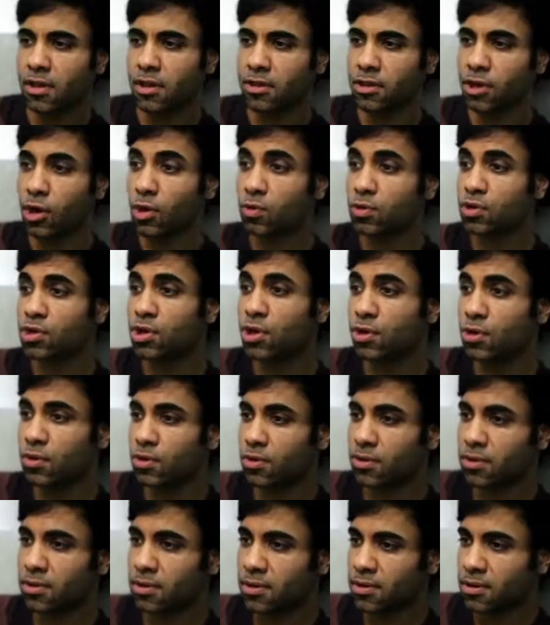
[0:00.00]
The O2,
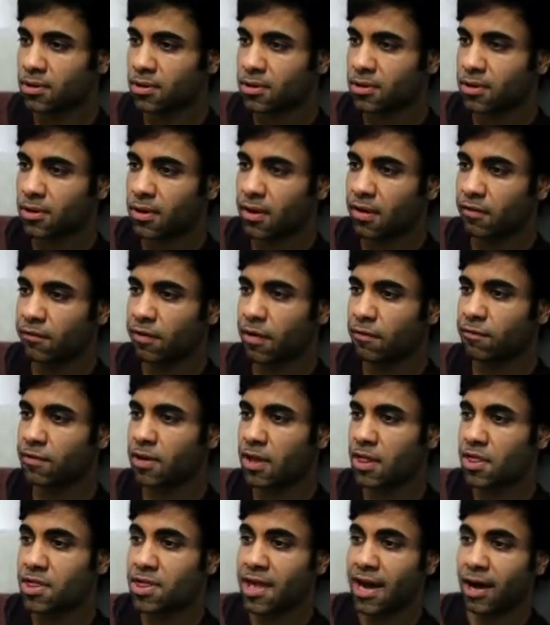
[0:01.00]

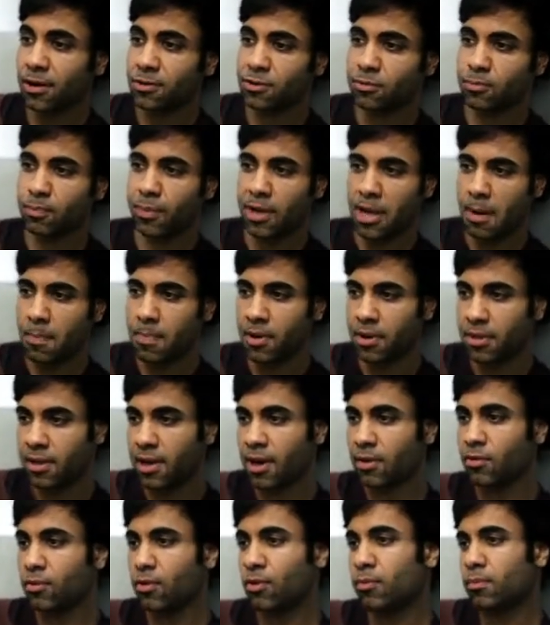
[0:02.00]
15,000 people in
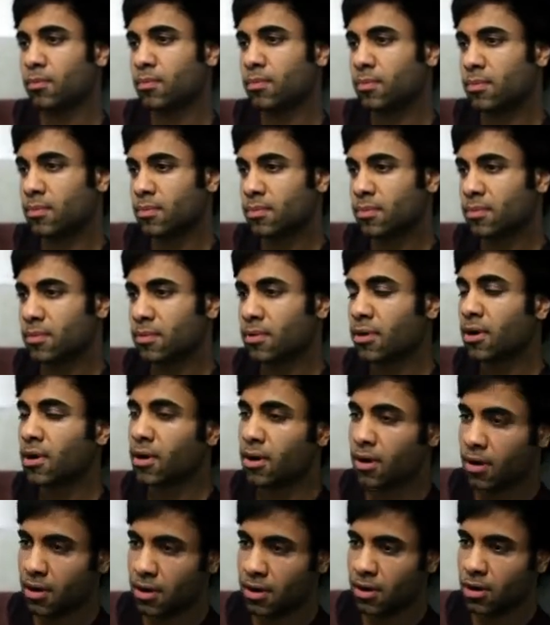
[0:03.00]
that room.
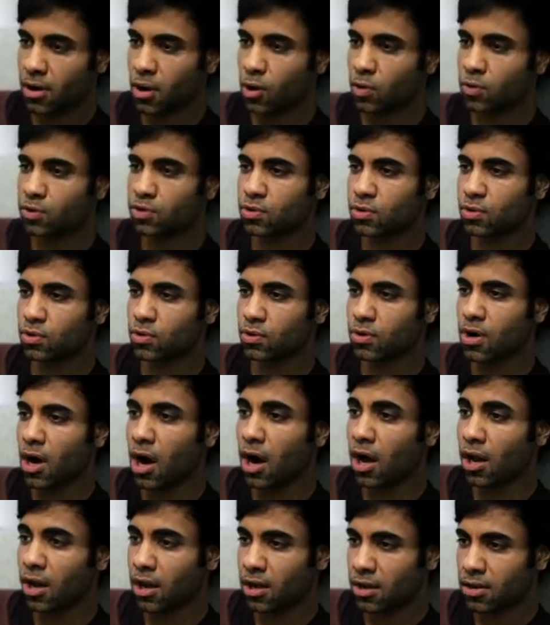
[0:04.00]
O2
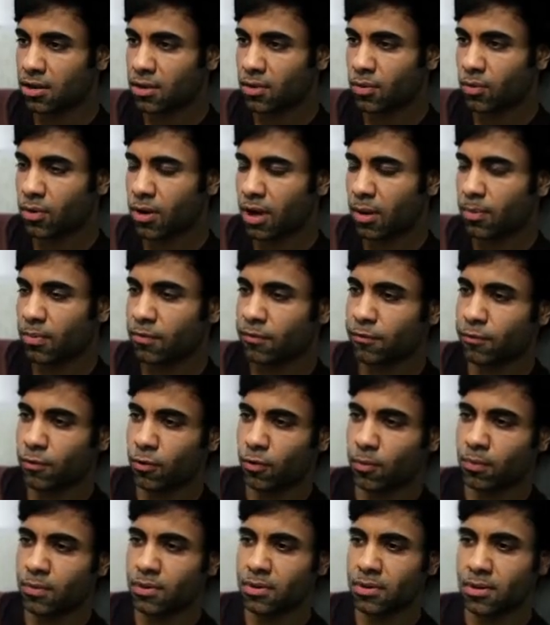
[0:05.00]
Gala, where I
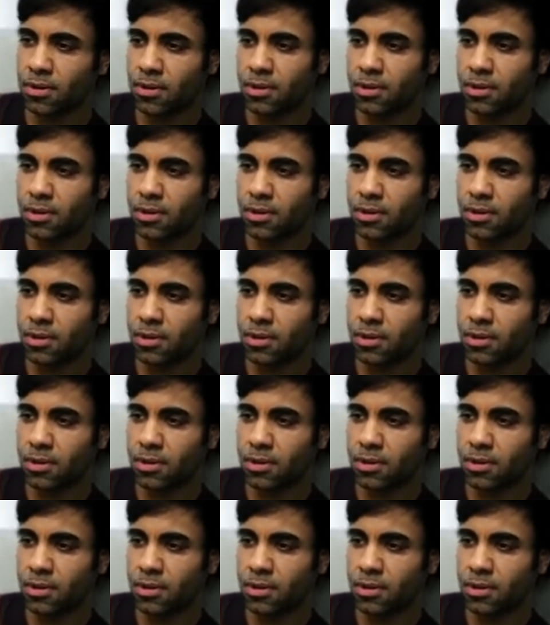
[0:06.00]
performed.